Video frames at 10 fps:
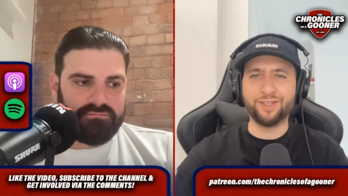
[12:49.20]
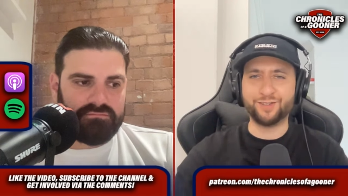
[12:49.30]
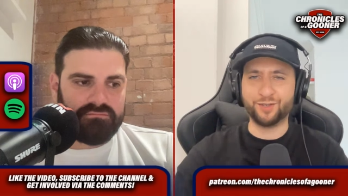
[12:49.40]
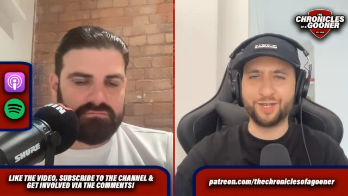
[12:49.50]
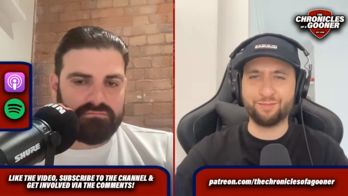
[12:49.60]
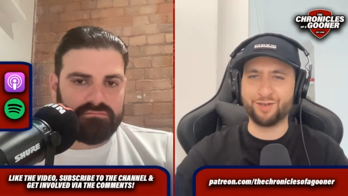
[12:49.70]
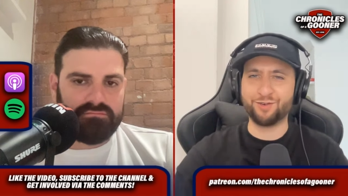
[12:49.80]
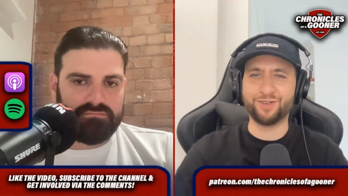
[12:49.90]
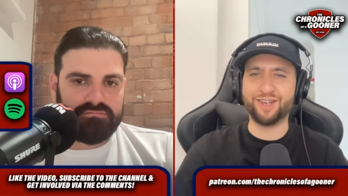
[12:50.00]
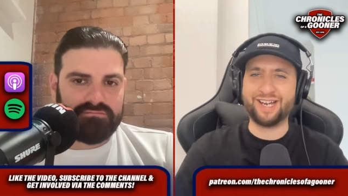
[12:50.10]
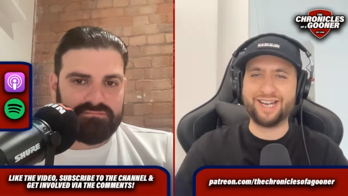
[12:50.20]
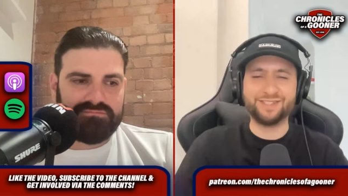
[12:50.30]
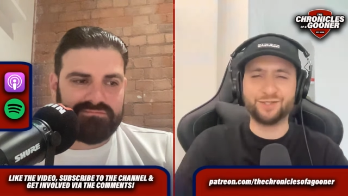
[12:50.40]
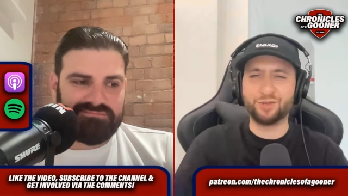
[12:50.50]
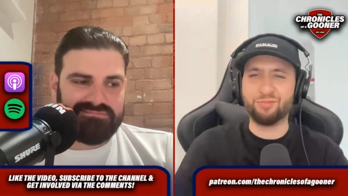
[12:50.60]
Speaker 1: Don't get me wrong. Like, I
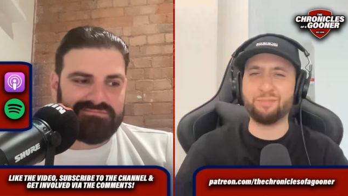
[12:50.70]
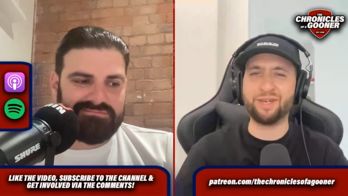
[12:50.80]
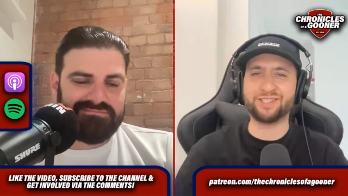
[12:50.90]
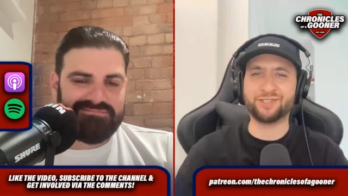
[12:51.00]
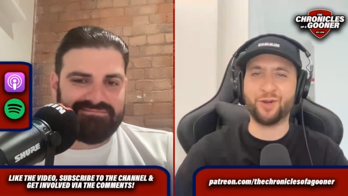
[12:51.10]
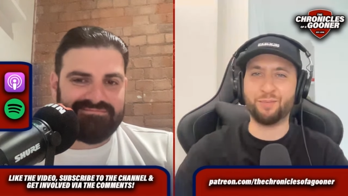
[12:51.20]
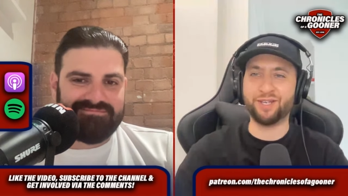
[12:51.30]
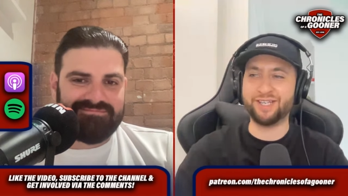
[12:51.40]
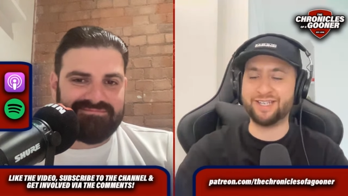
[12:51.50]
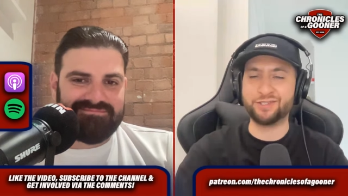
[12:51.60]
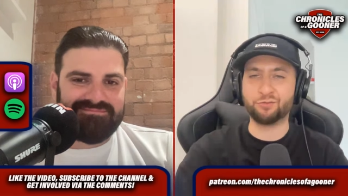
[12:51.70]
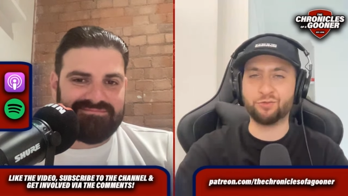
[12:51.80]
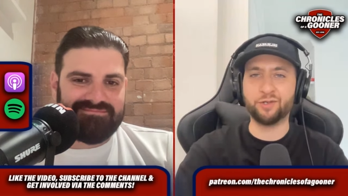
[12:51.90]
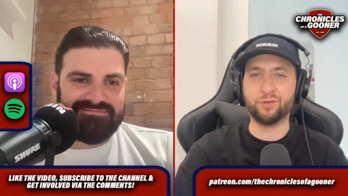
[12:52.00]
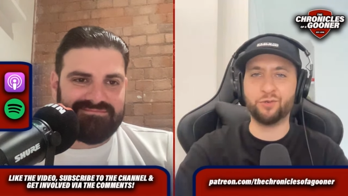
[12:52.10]
hate talking about PSR, but it is a
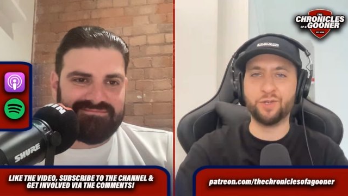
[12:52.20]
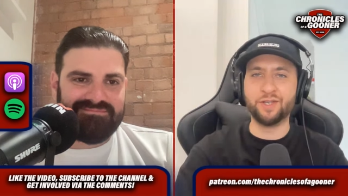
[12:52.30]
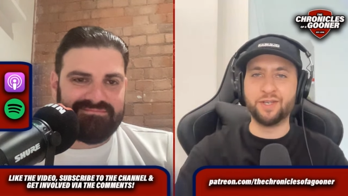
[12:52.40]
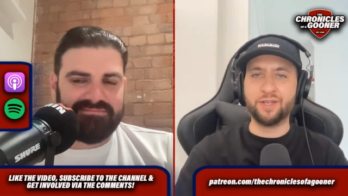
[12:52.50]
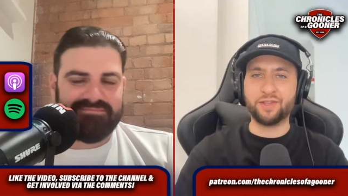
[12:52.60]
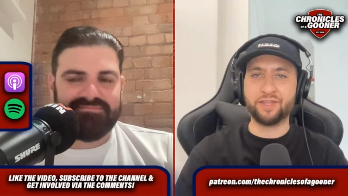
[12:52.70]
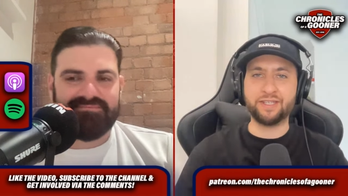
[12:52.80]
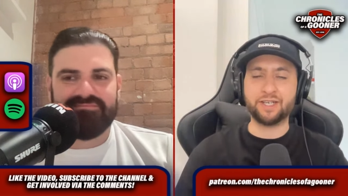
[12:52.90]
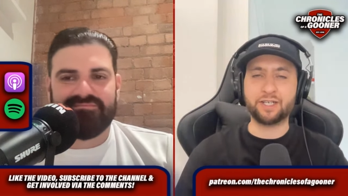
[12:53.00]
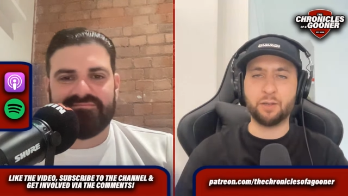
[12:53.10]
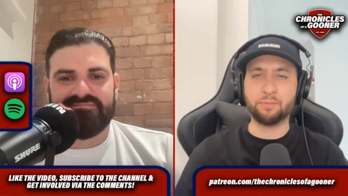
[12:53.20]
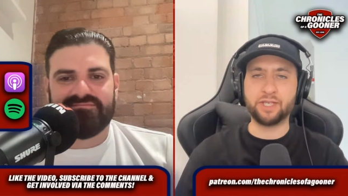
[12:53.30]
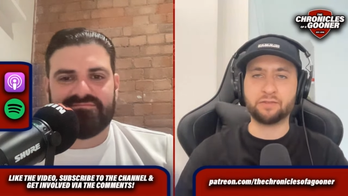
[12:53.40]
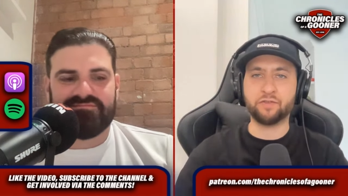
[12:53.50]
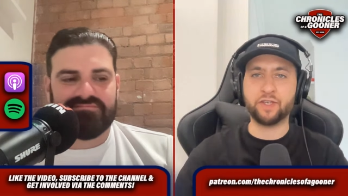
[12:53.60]
real thing that clubs
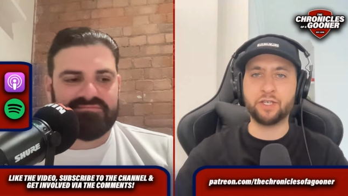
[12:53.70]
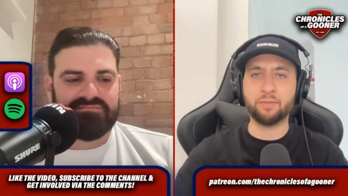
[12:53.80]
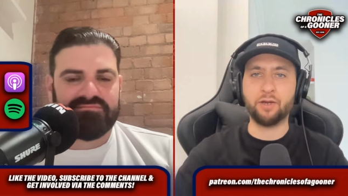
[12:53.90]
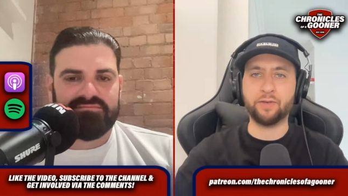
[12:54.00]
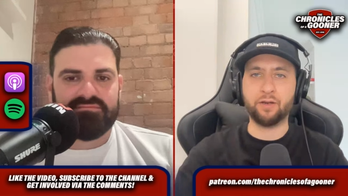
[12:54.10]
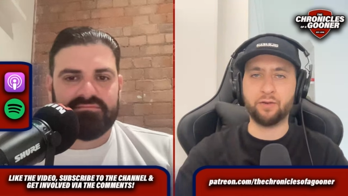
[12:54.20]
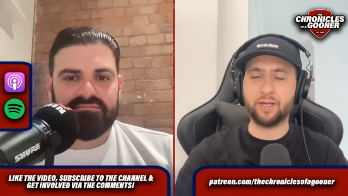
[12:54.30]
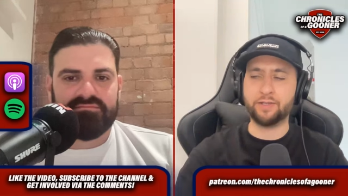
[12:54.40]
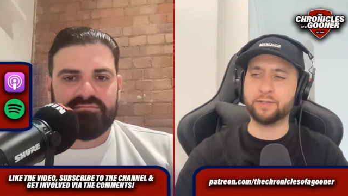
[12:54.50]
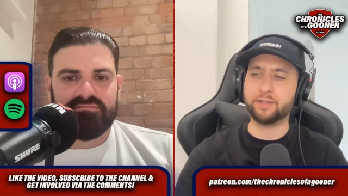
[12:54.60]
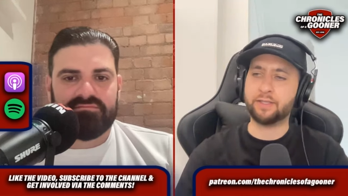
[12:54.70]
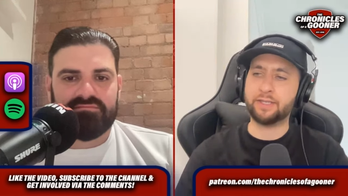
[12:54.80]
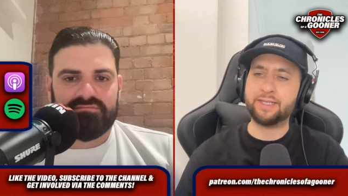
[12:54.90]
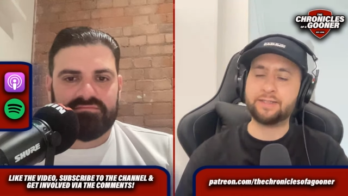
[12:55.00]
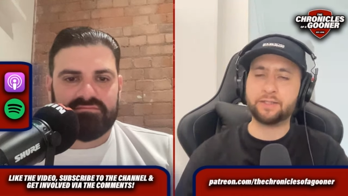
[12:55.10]
have to think about now. And
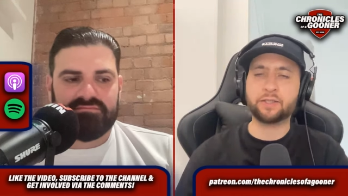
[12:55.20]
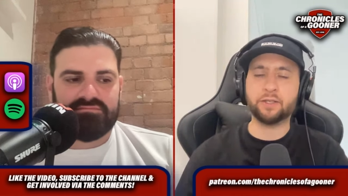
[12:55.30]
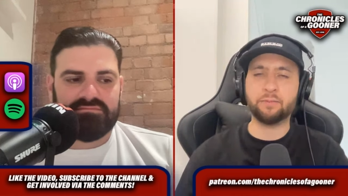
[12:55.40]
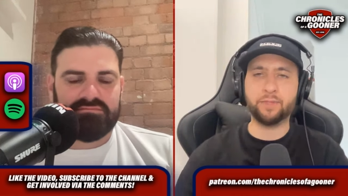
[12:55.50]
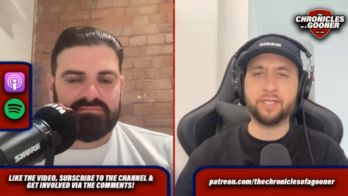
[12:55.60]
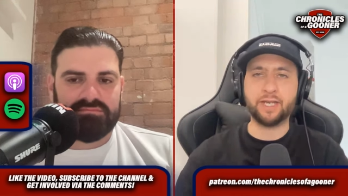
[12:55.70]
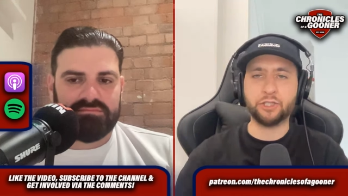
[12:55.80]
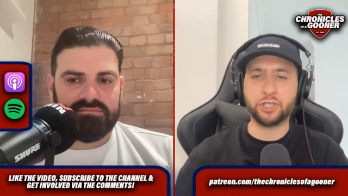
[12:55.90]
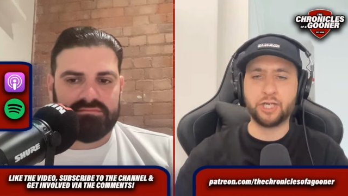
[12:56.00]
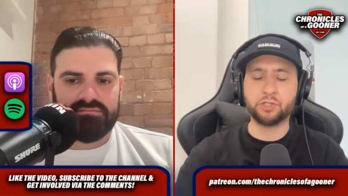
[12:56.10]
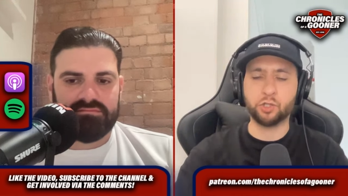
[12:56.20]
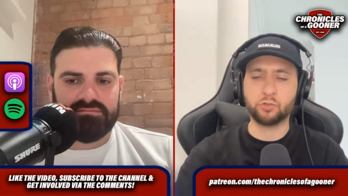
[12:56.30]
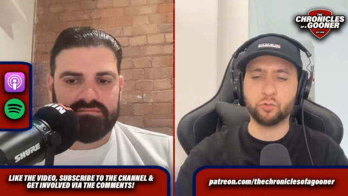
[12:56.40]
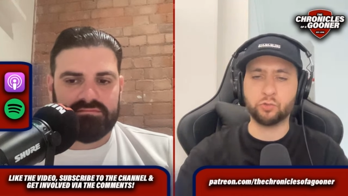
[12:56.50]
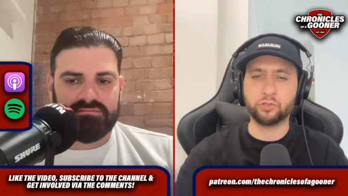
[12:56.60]
at least it's going to be getting changed those
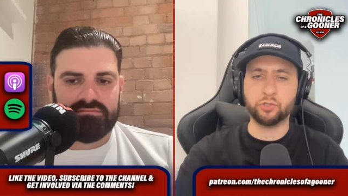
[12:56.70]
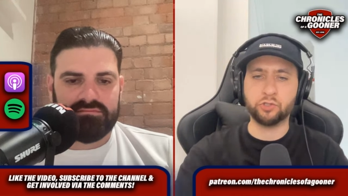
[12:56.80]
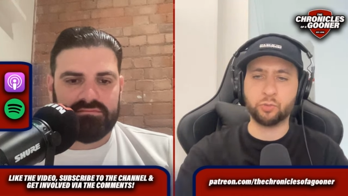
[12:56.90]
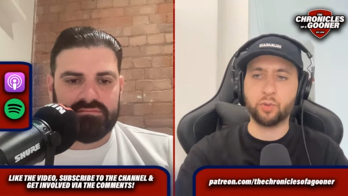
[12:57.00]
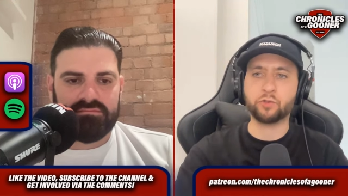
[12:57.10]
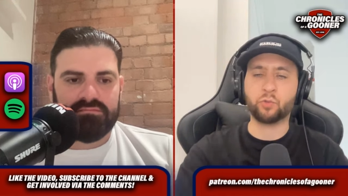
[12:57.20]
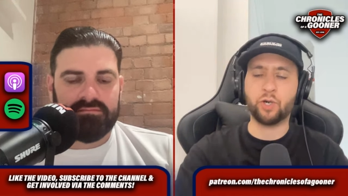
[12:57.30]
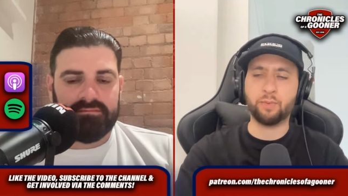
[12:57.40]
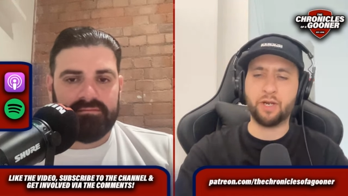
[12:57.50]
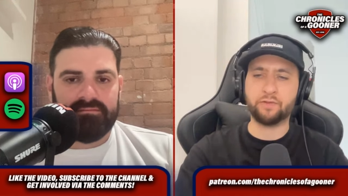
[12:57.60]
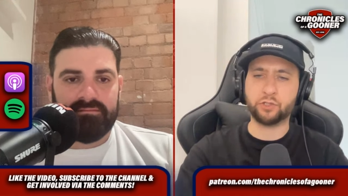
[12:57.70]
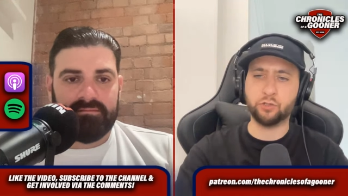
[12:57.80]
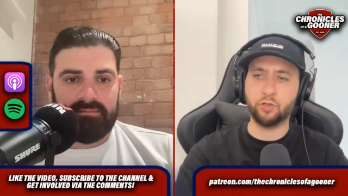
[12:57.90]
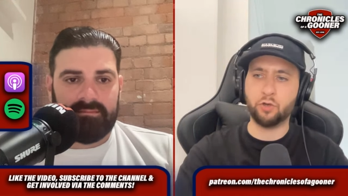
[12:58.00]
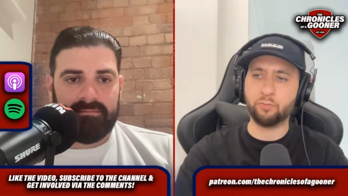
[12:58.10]
rules soon. So we don't have to worry about it for
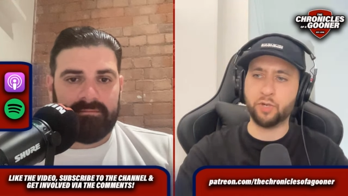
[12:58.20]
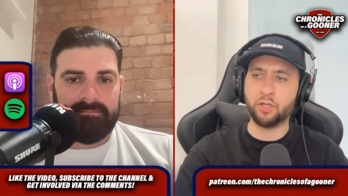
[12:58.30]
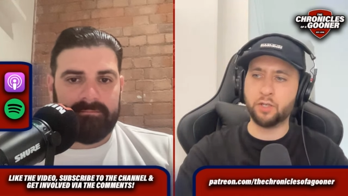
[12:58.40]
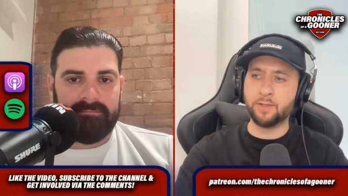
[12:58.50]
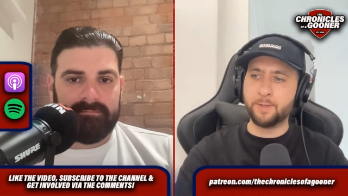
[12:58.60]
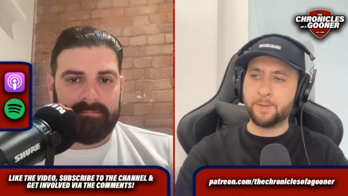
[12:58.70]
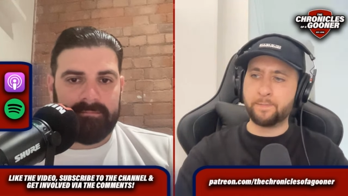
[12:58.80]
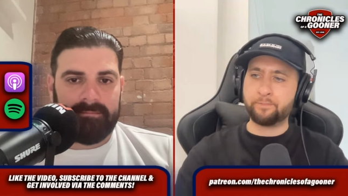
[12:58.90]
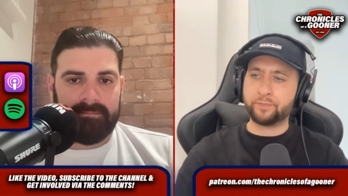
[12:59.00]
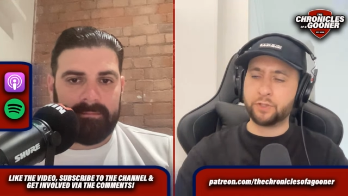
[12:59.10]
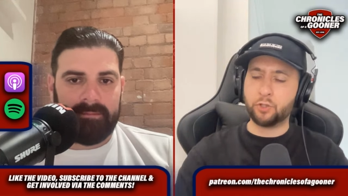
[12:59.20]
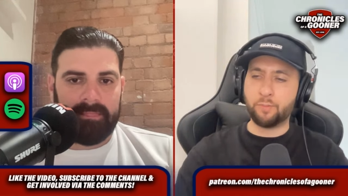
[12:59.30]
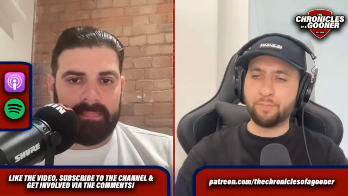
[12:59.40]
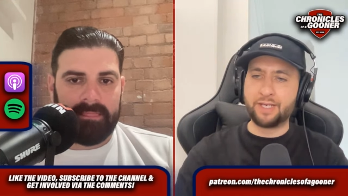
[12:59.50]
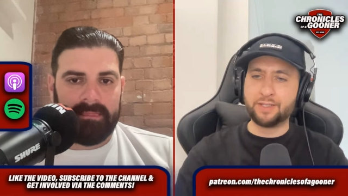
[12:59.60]
too long. But, you know,
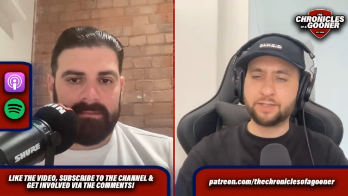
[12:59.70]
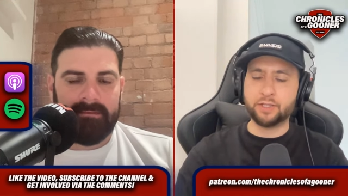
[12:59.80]
balancing the